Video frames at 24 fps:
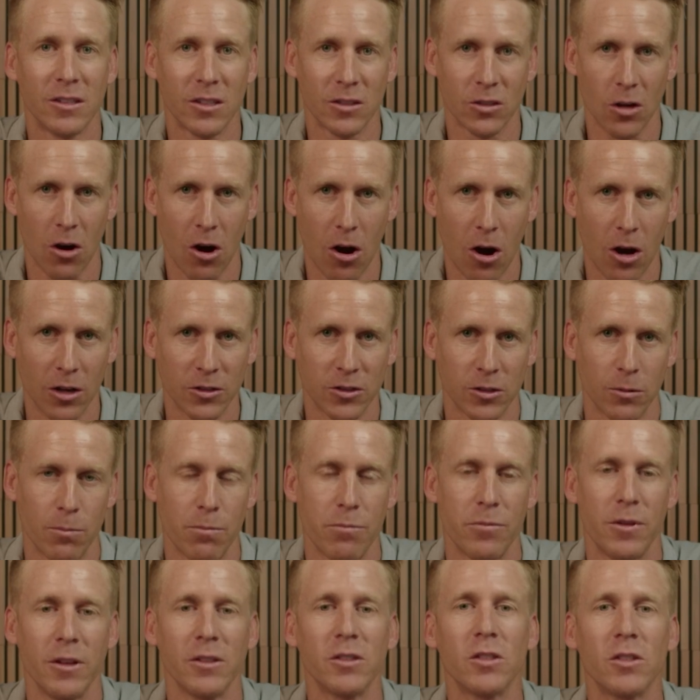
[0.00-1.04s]
This is
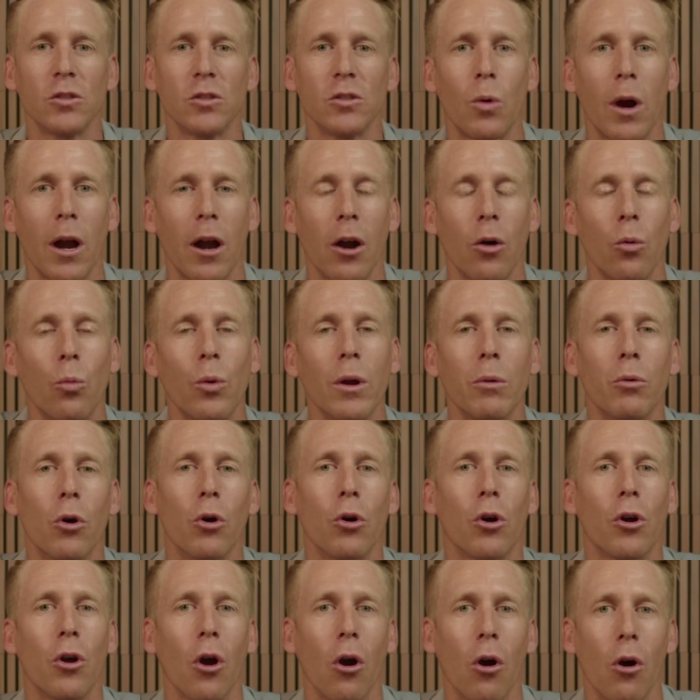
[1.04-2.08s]
awesome. This is where
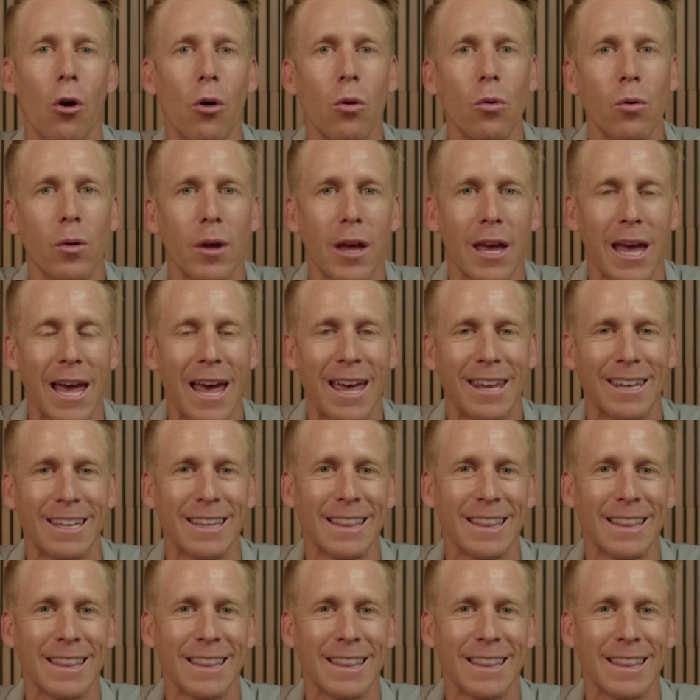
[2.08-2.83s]
we will go